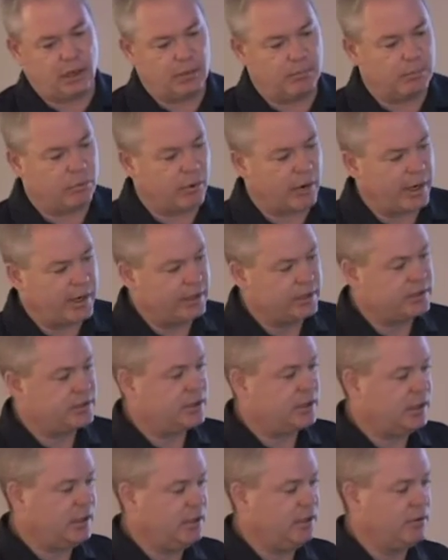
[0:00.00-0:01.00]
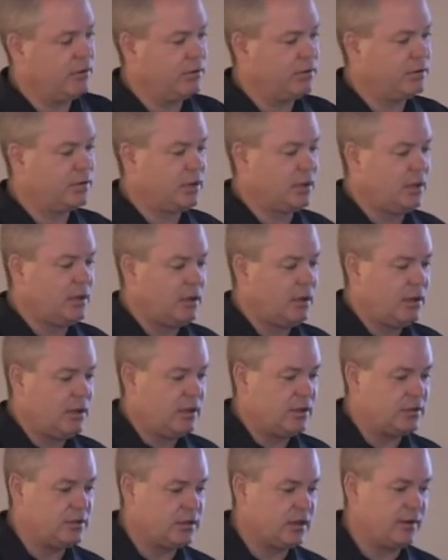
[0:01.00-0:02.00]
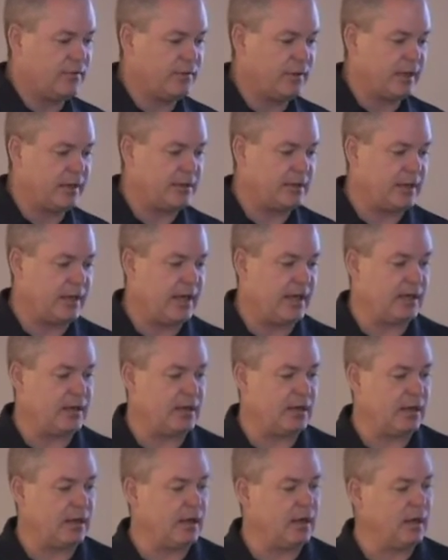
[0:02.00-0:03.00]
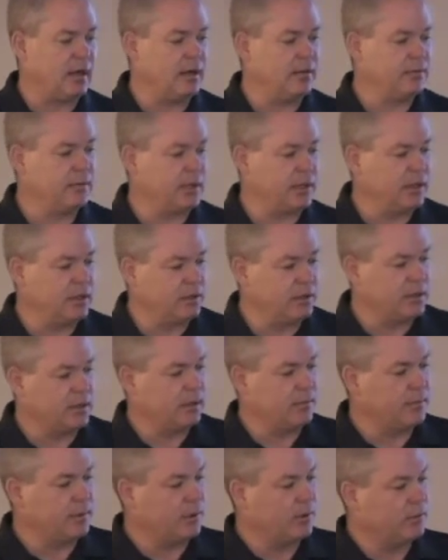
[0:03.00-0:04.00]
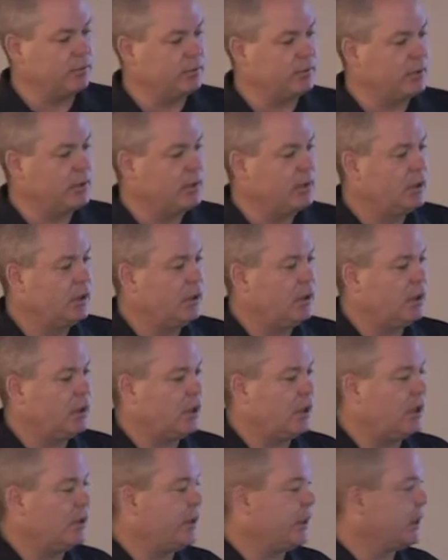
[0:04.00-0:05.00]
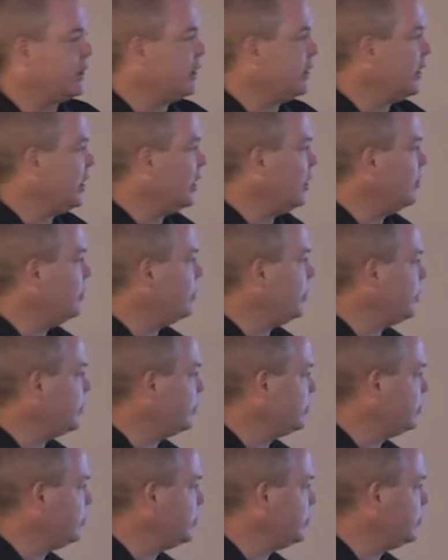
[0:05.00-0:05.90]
breaks, heals, and stuff like that, the healing of the bone that can help. But